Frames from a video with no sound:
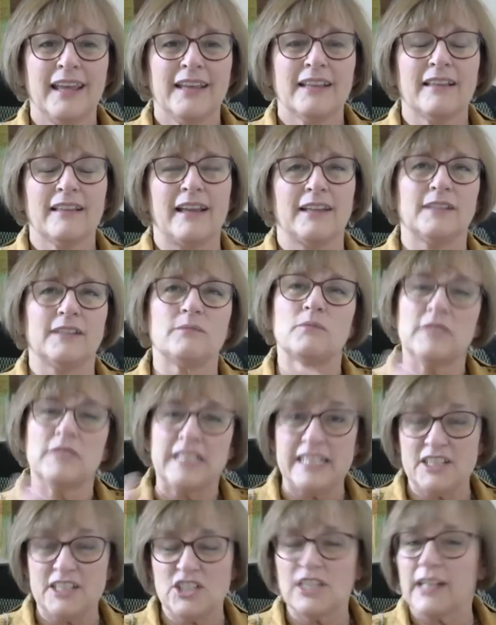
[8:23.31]
like
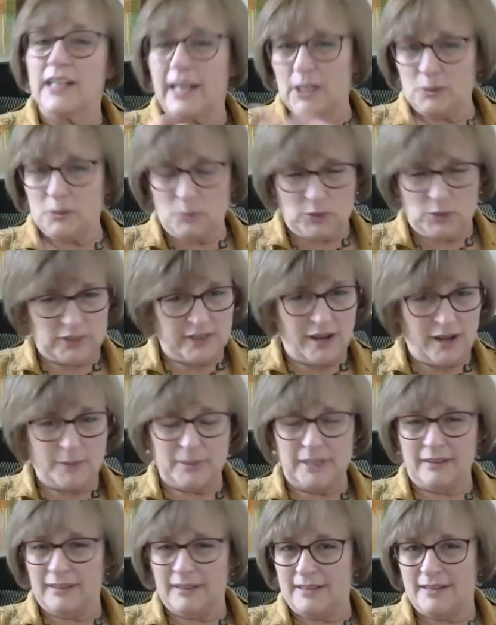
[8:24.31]
teaching at a
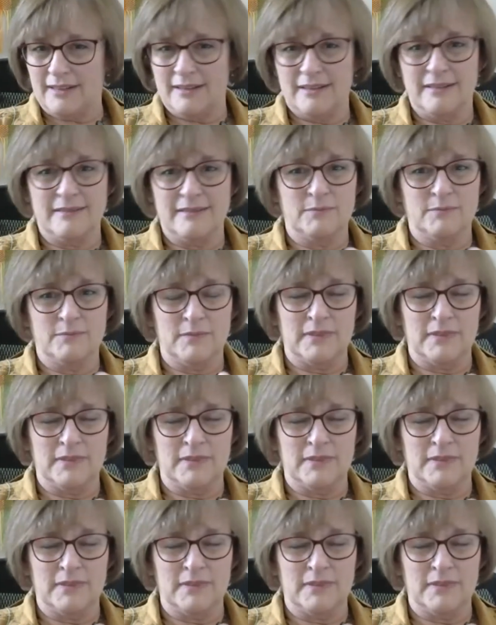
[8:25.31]
predominantly